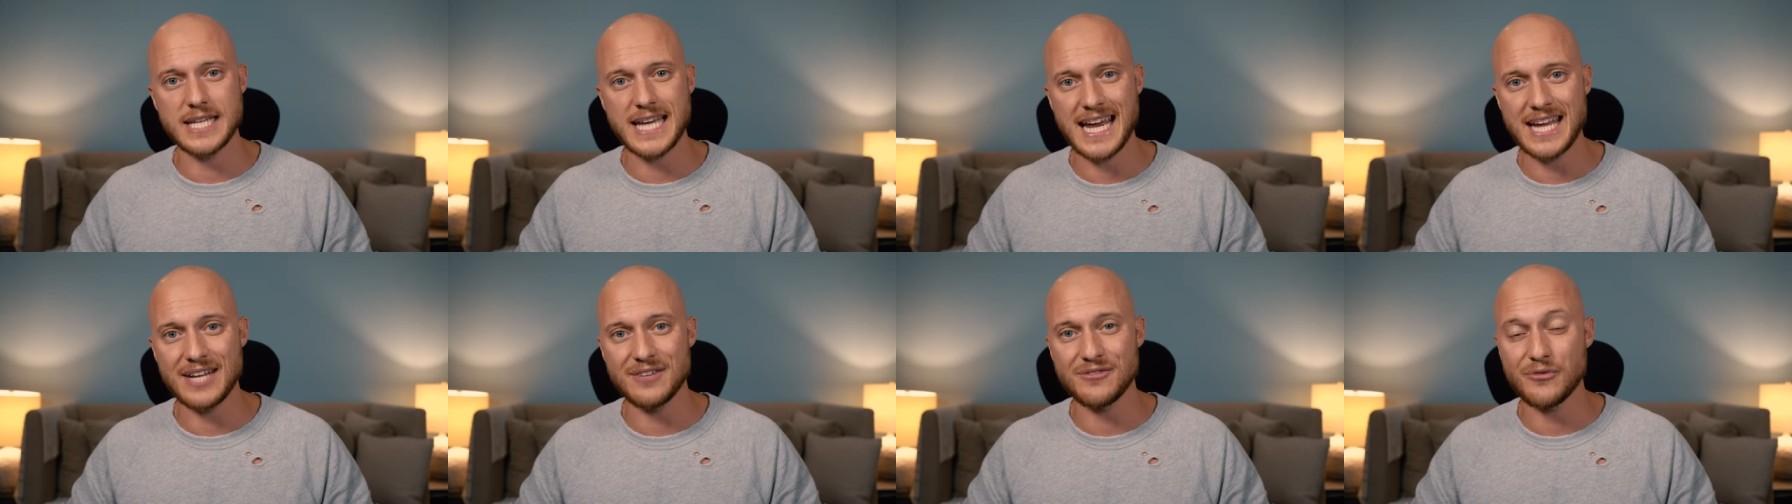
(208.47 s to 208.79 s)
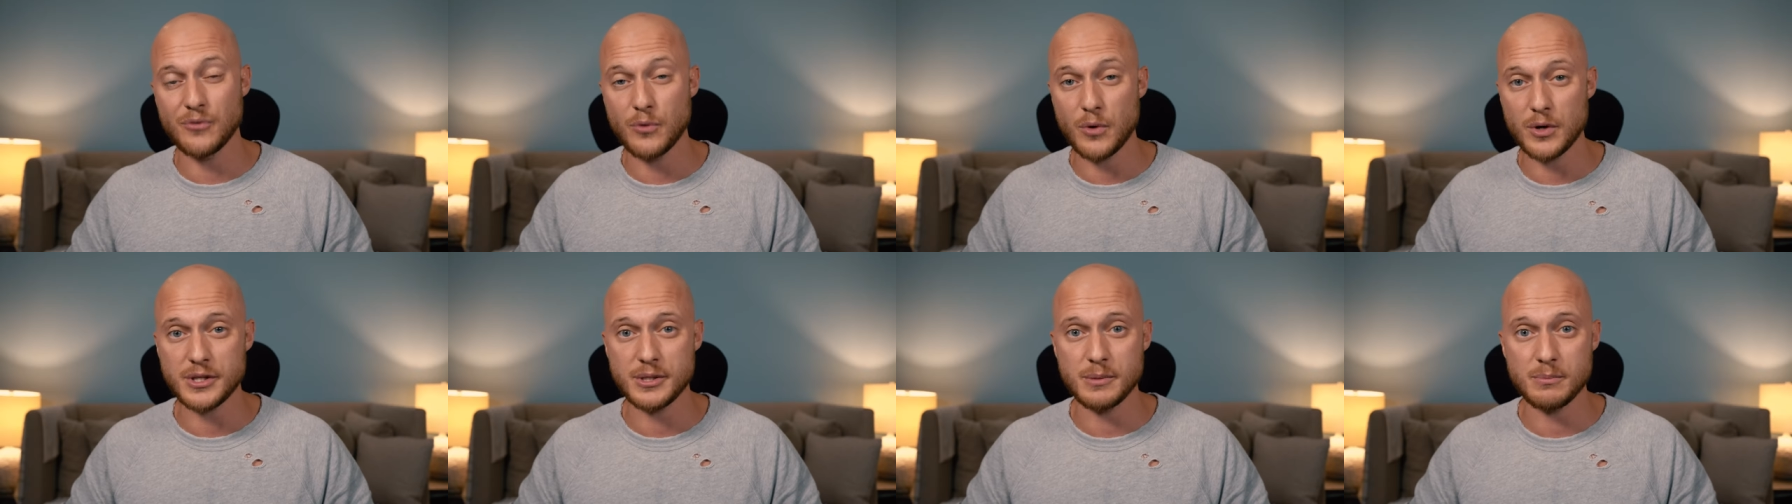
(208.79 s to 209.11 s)
gained
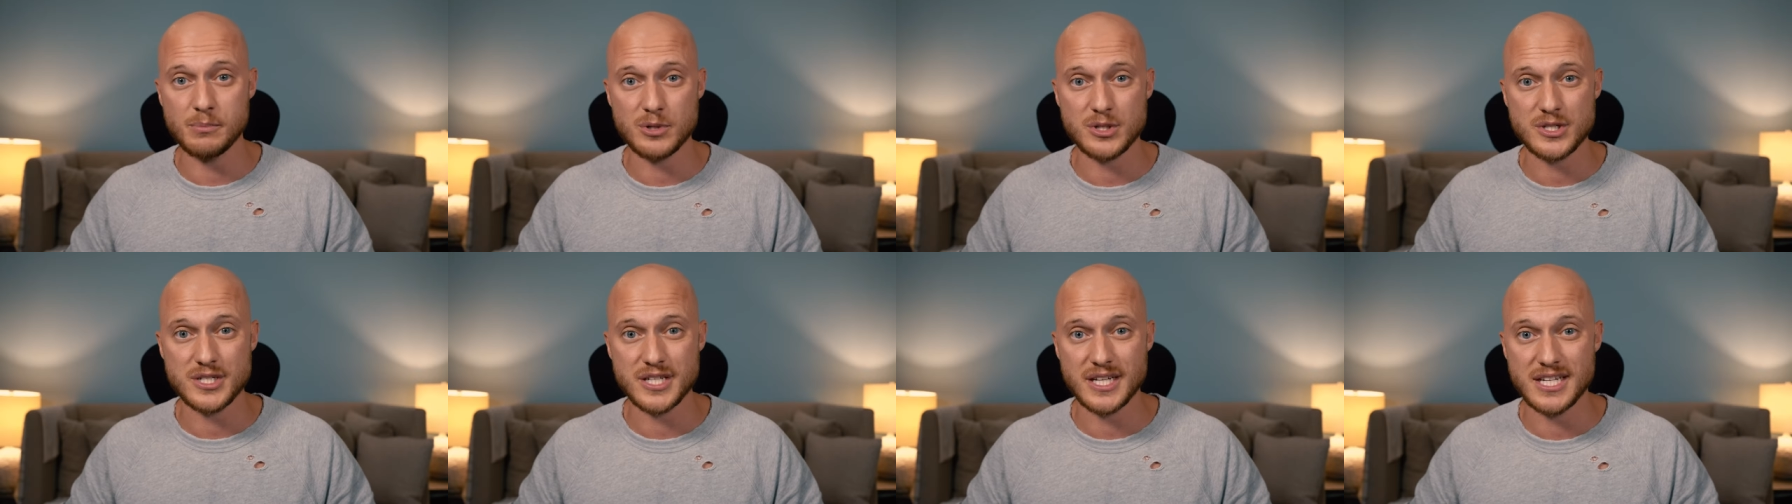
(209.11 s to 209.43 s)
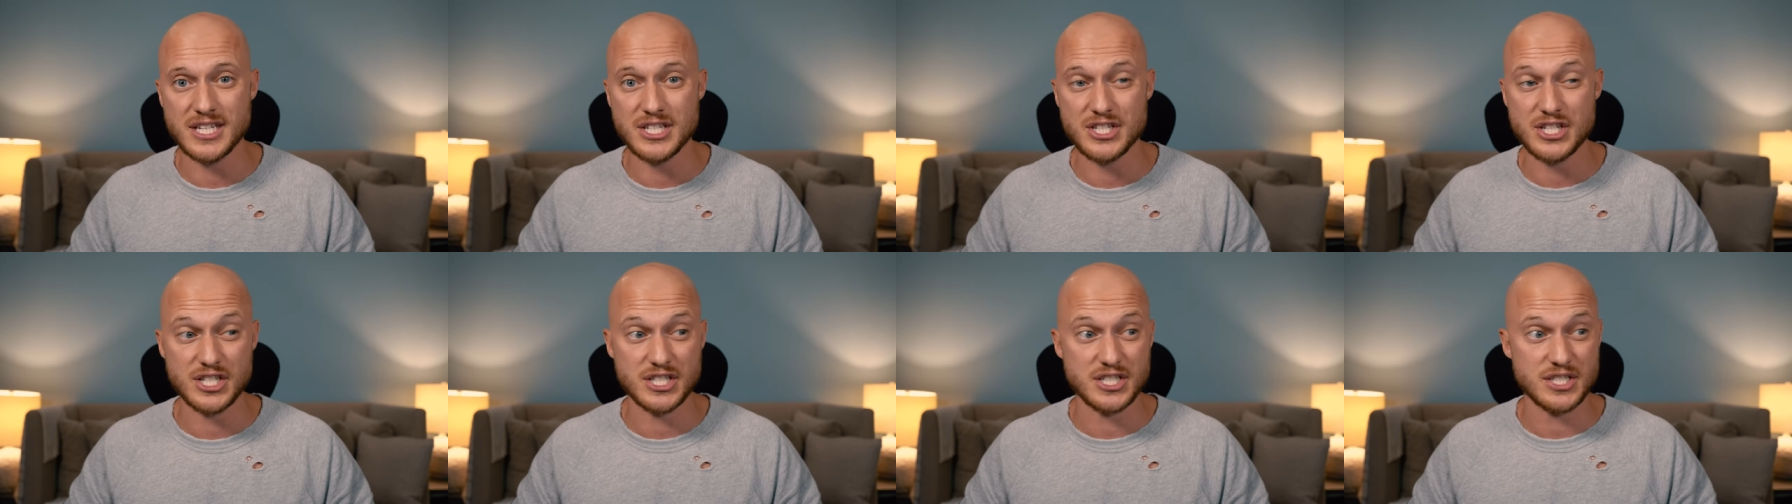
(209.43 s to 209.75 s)
14%
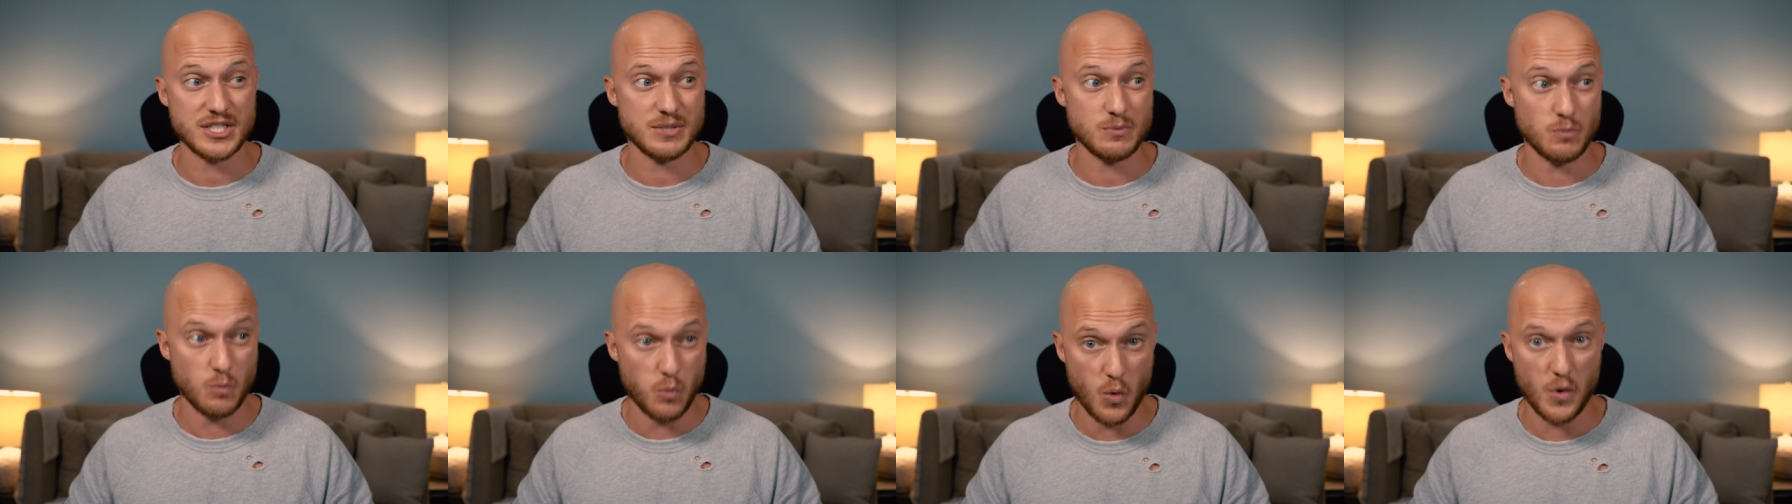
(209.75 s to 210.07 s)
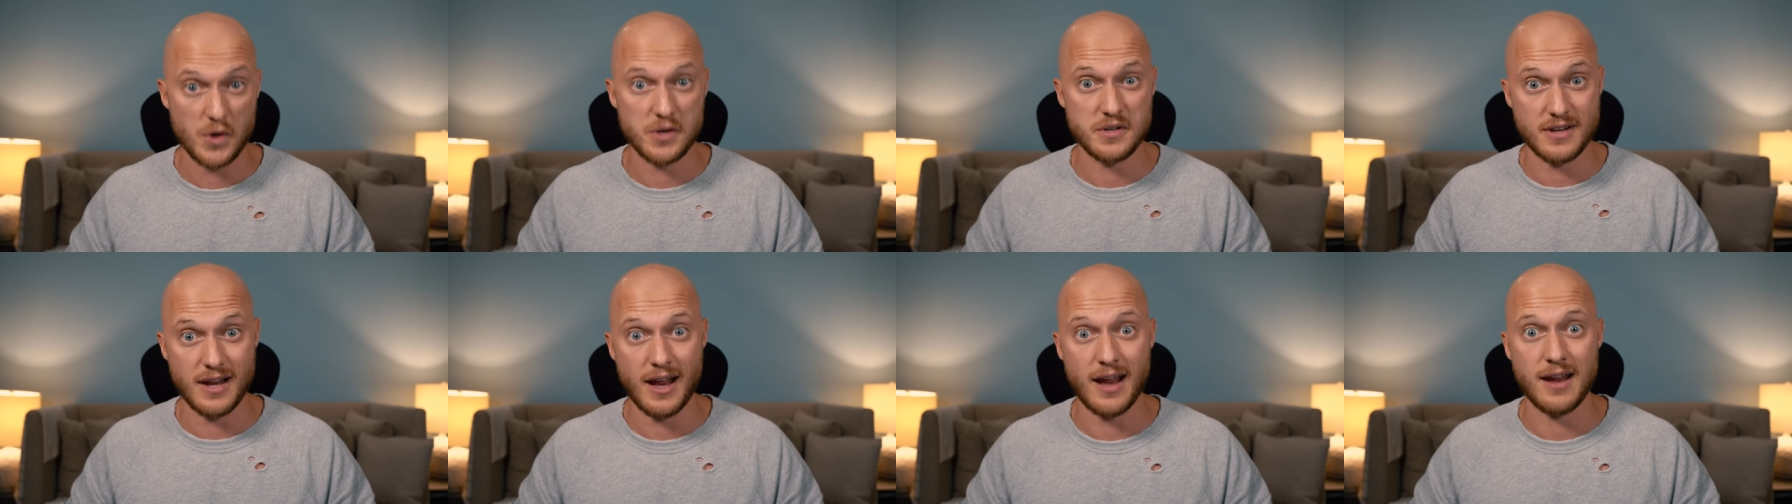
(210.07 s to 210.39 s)
in just
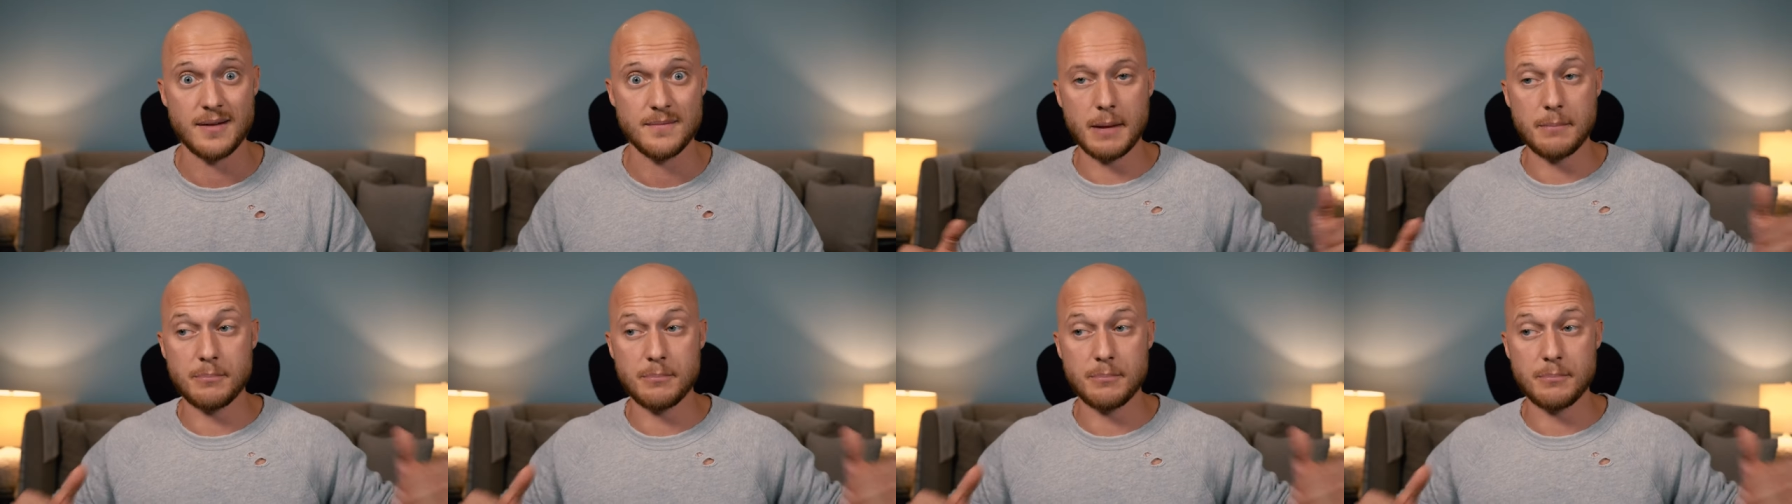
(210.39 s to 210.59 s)
one day.